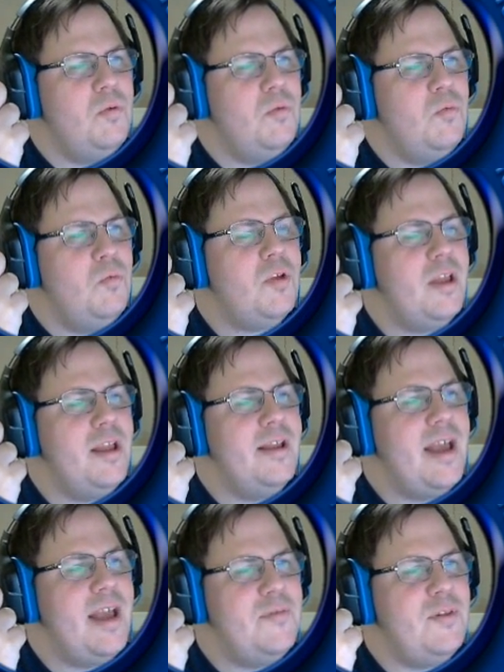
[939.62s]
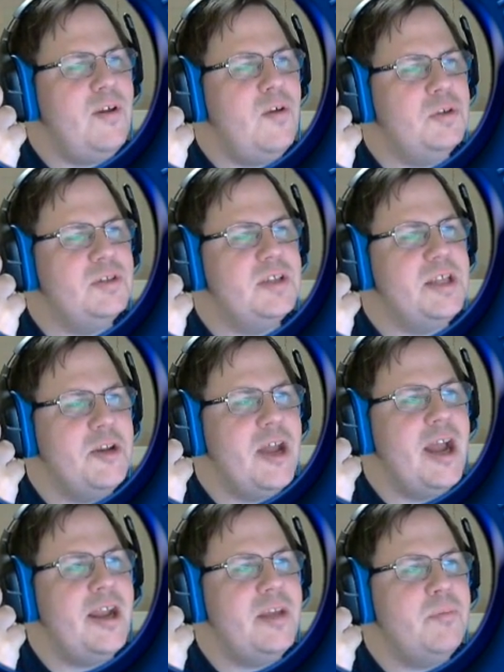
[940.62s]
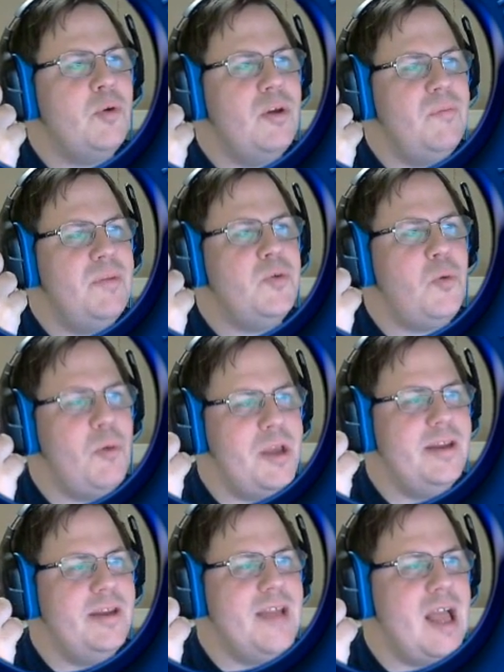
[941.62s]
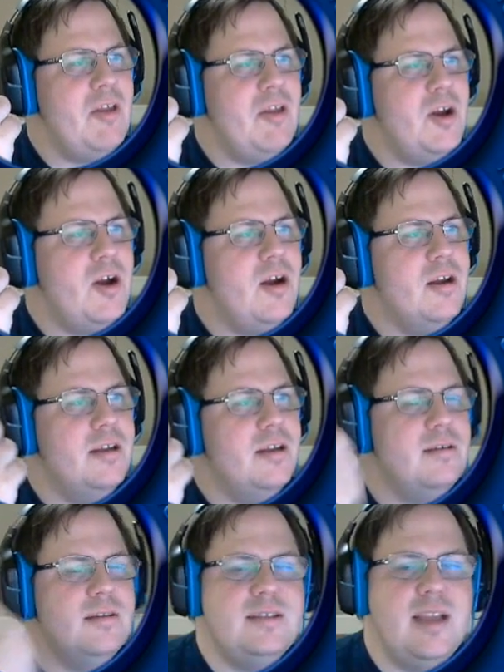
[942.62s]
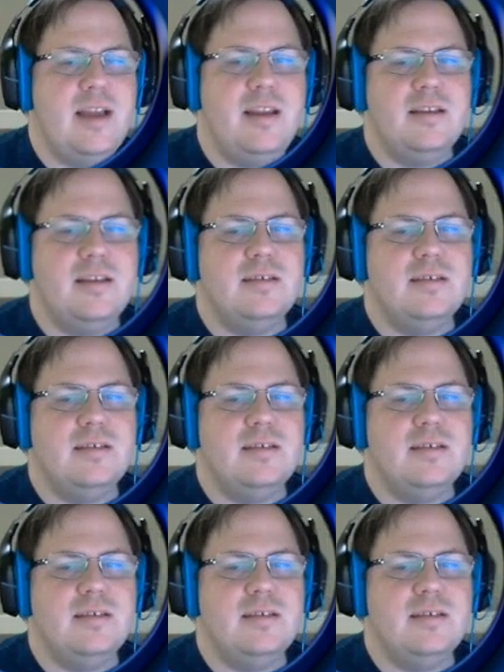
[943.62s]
Well, and Gavilar was the uniting point between Dalinar and Sadeas.